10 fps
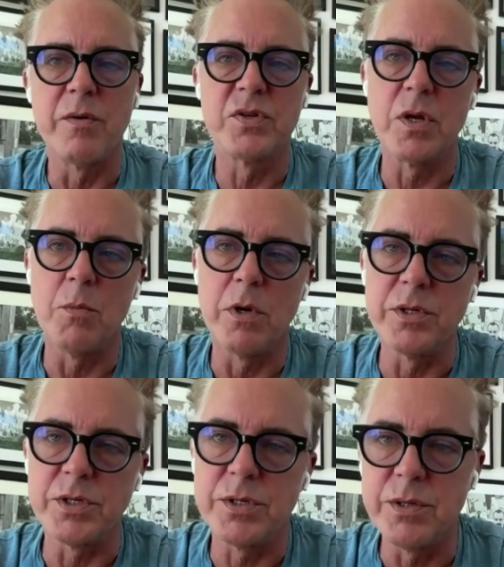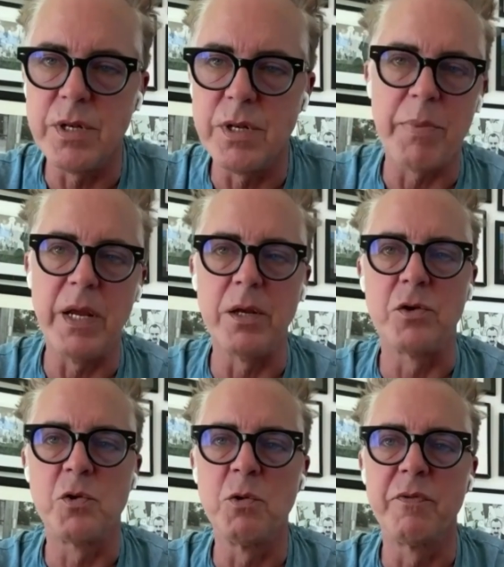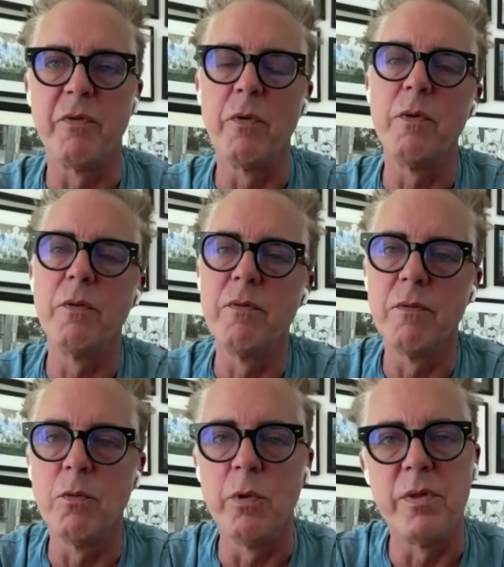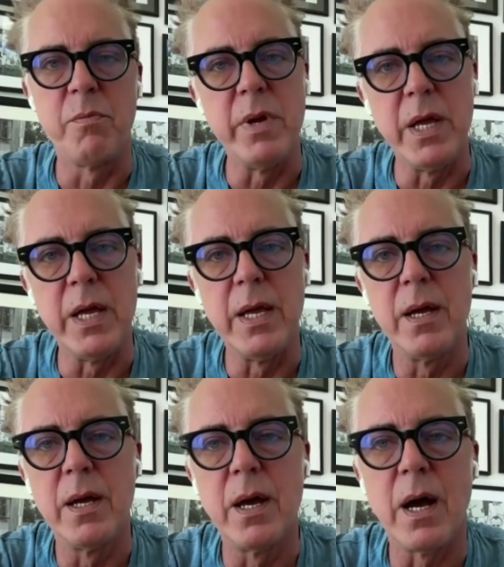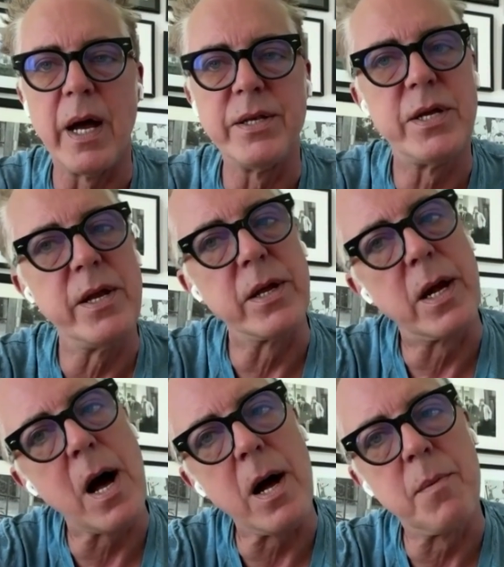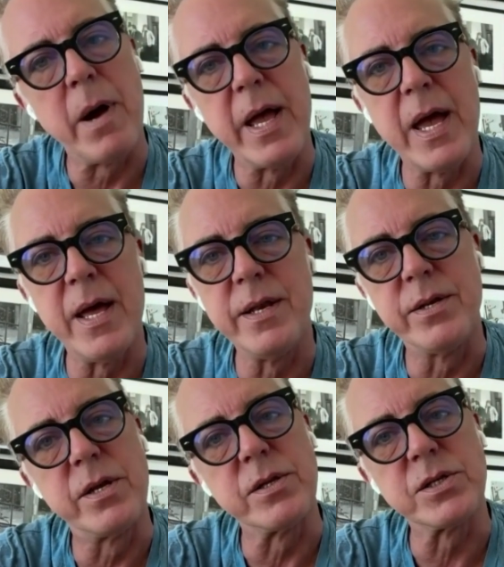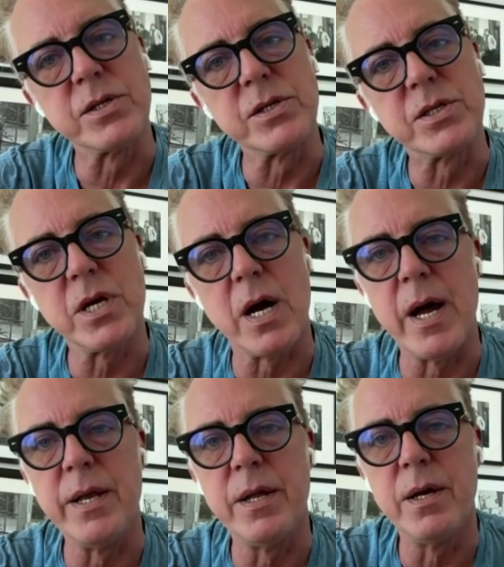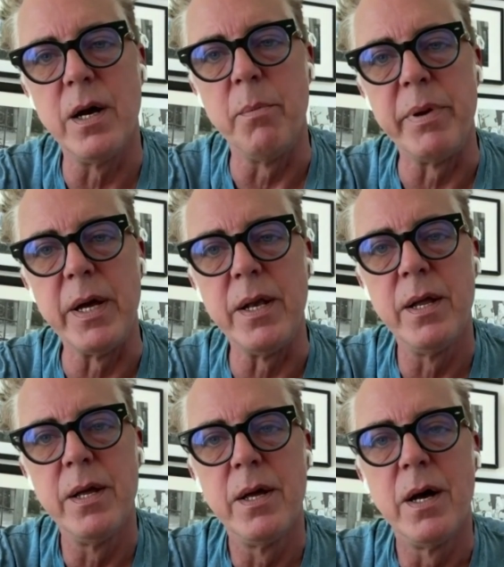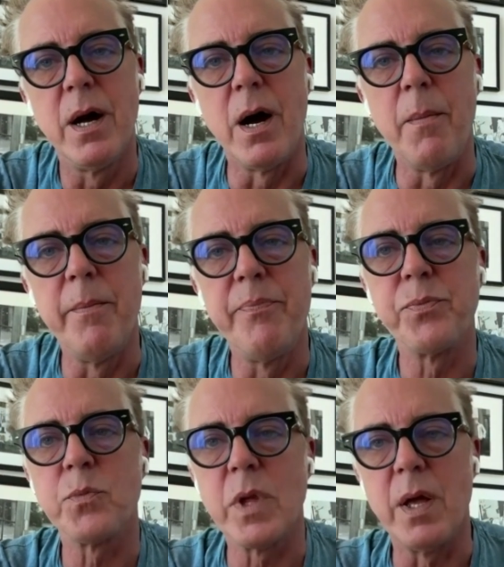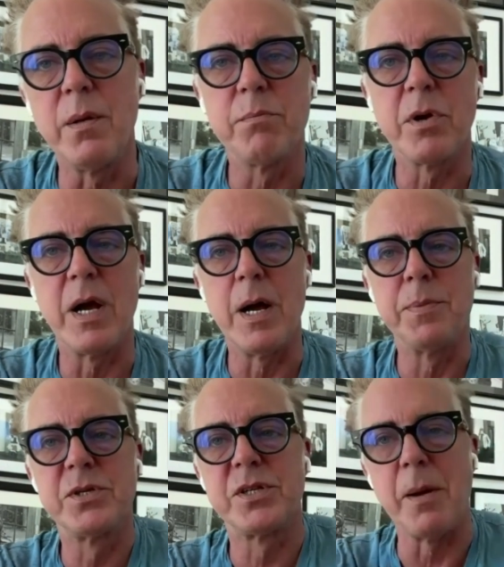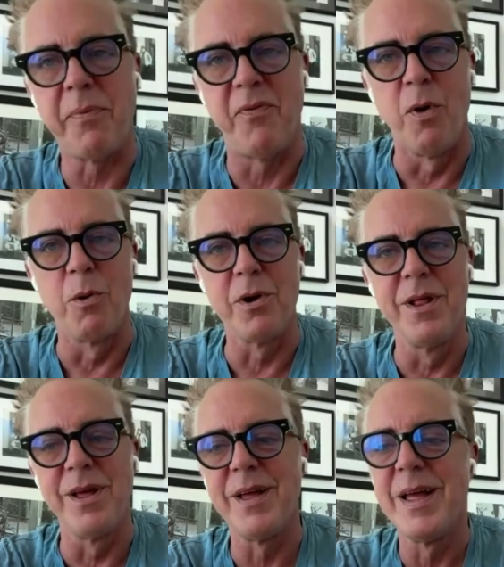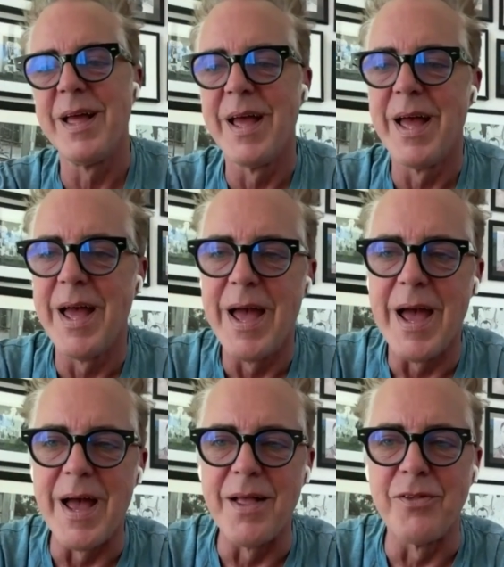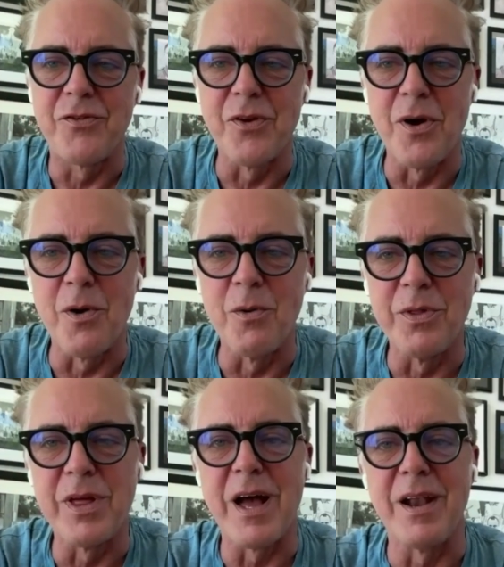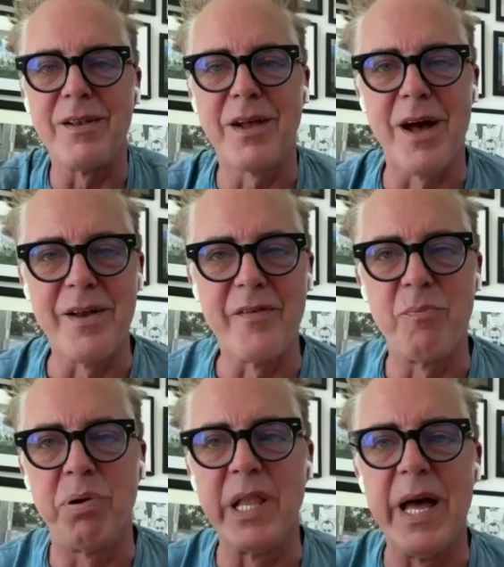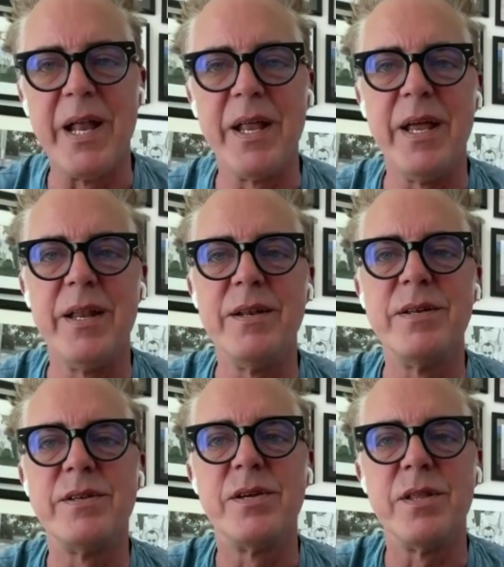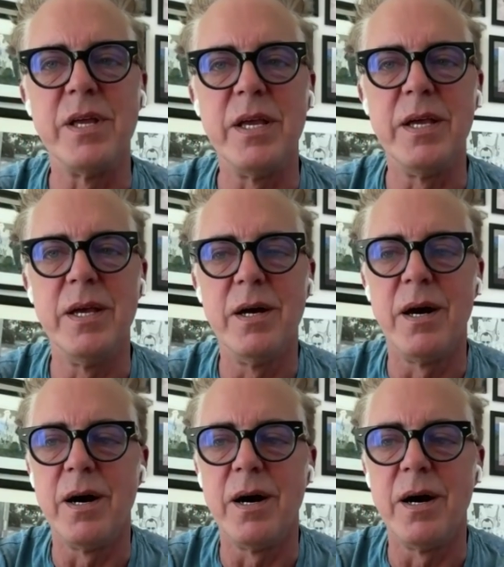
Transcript: or if someone's not being truthful with me, I tend to cock my head to the side a bit, and perhaps step forward. And so that kind of bled into the